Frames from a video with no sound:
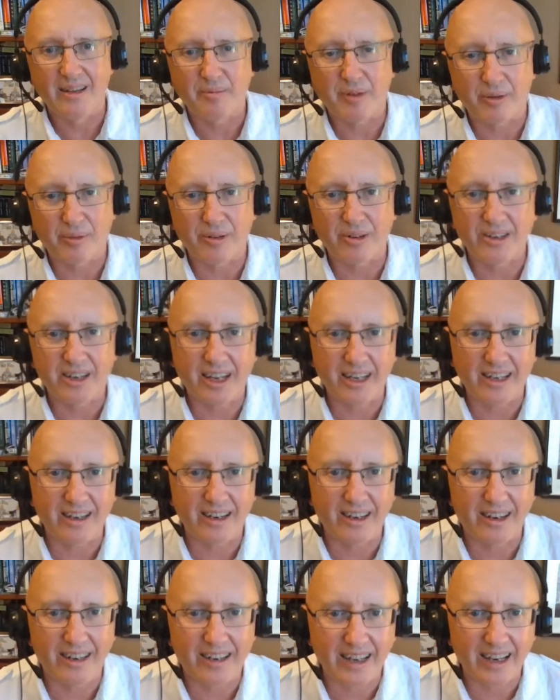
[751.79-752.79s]
but we'll take a
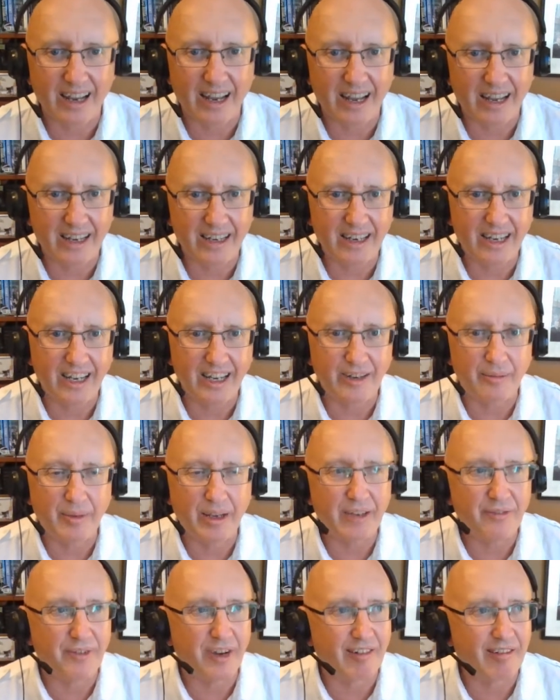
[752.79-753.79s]
look at him.
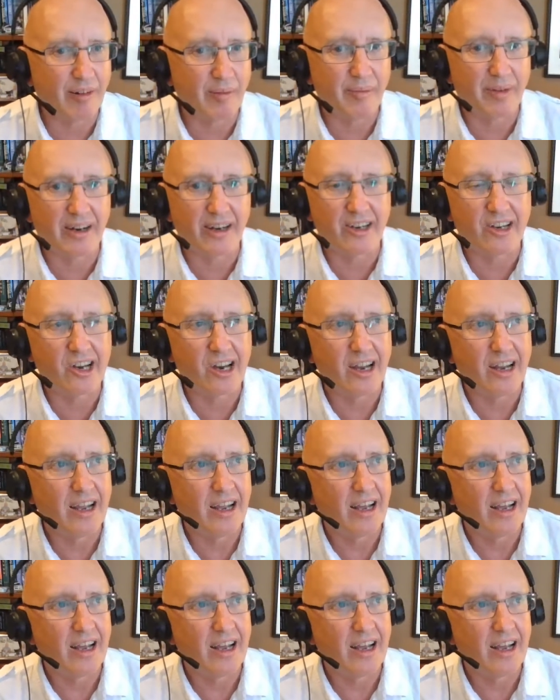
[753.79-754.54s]
He very much